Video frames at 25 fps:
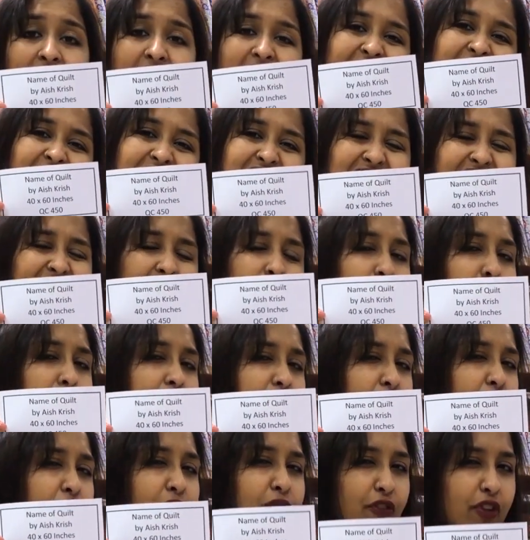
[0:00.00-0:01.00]
This is a bit
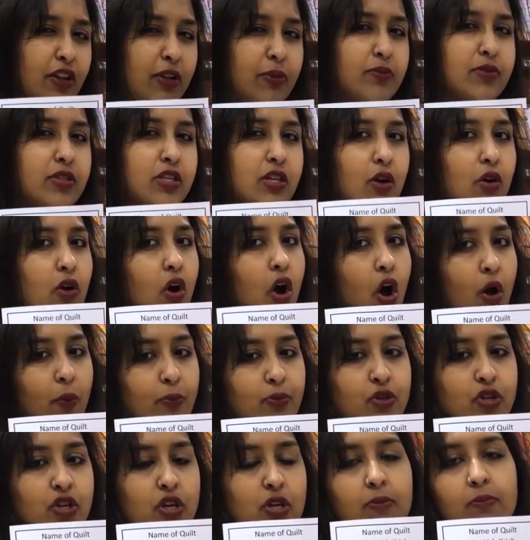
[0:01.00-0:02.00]
of a flimsier
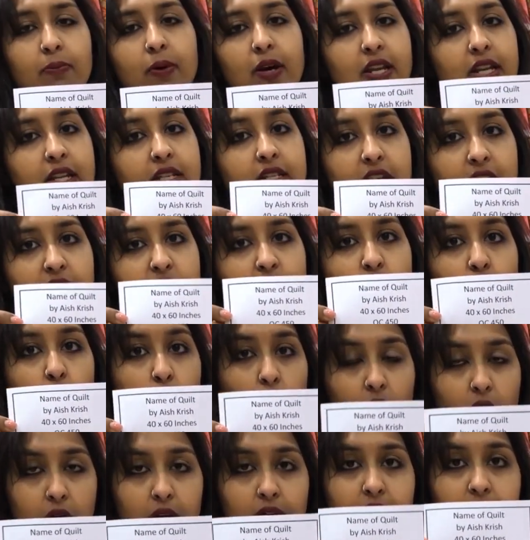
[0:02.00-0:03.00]
option, but it does
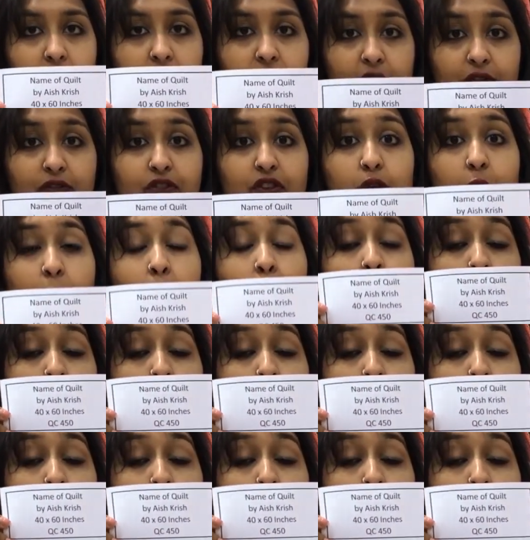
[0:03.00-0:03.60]
work if you